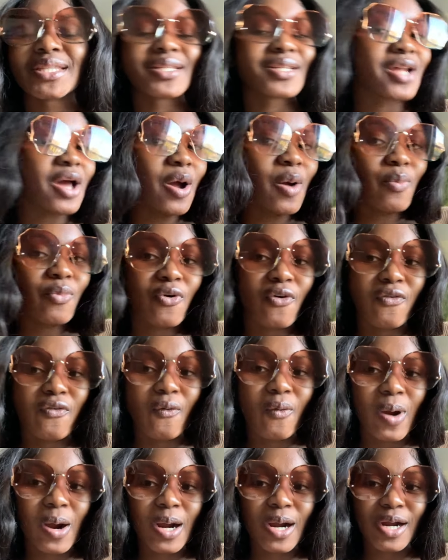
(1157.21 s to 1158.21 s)
done
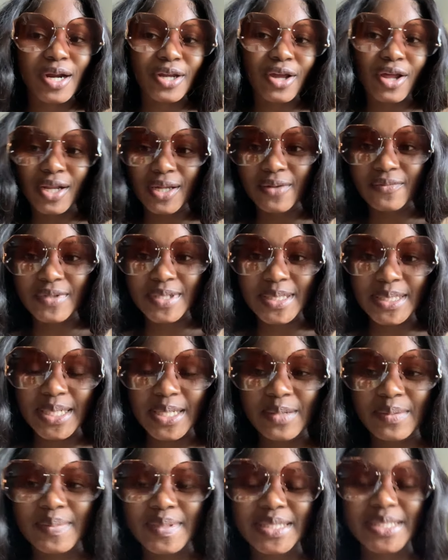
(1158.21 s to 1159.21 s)
before y'all even see
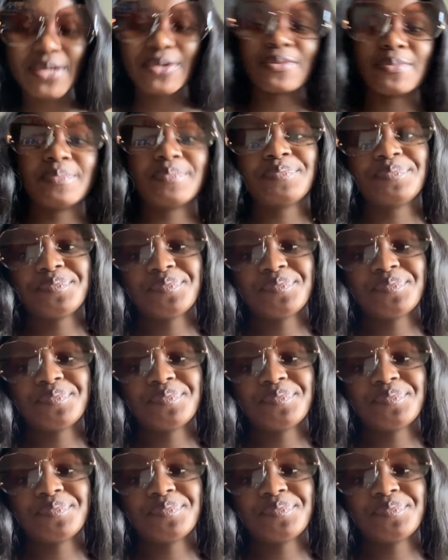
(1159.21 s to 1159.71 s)
it, but still.